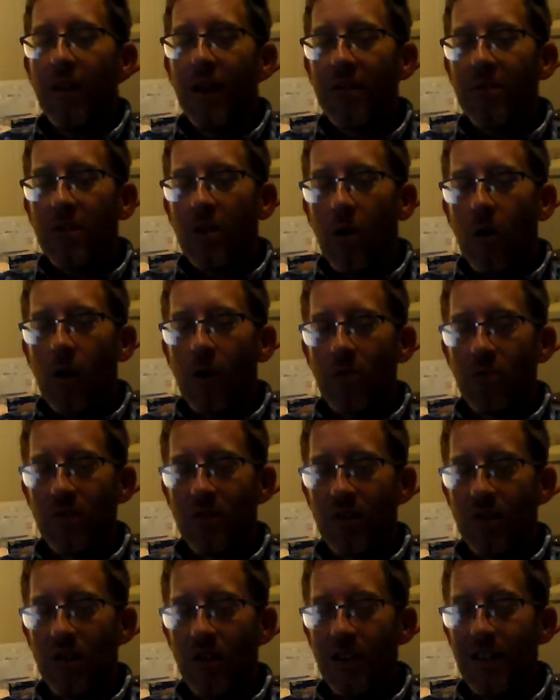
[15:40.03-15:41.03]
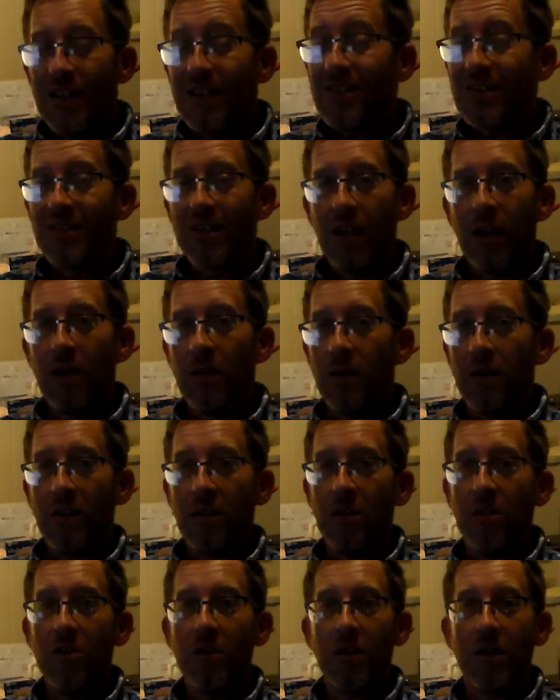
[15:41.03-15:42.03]
That car it
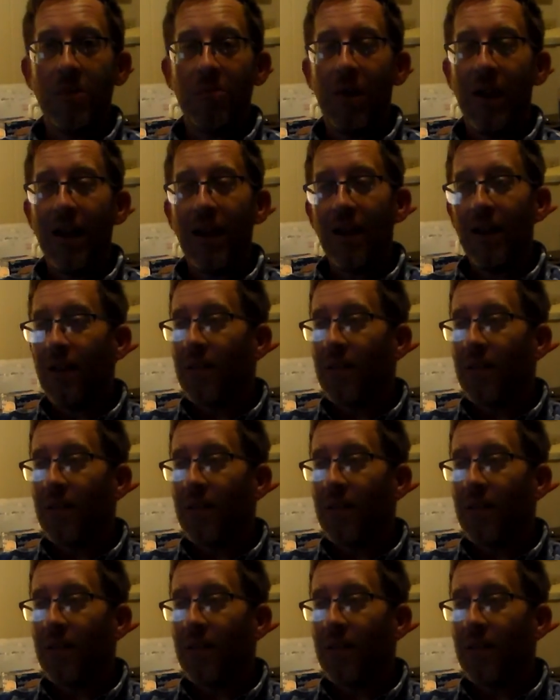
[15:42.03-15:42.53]
sounded good, man.